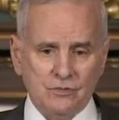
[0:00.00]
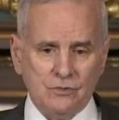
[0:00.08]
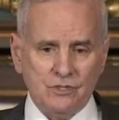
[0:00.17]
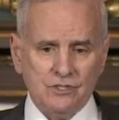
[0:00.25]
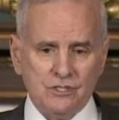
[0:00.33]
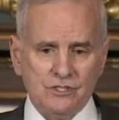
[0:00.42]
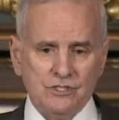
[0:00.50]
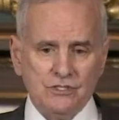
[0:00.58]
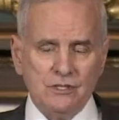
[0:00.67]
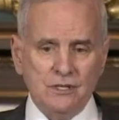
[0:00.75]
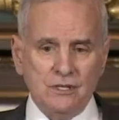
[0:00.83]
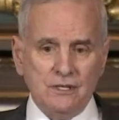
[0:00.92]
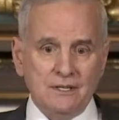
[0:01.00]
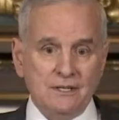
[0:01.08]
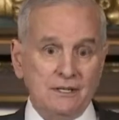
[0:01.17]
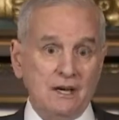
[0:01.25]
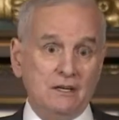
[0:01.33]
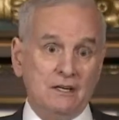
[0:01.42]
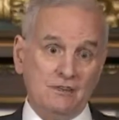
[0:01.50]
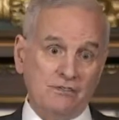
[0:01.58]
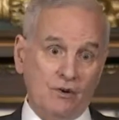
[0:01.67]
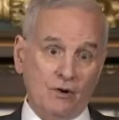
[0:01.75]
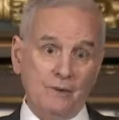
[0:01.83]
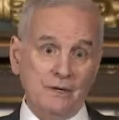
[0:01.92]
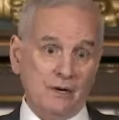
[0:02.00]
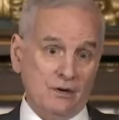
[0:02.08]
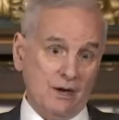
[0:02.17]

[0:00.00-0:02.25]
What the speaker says: We're just conforming or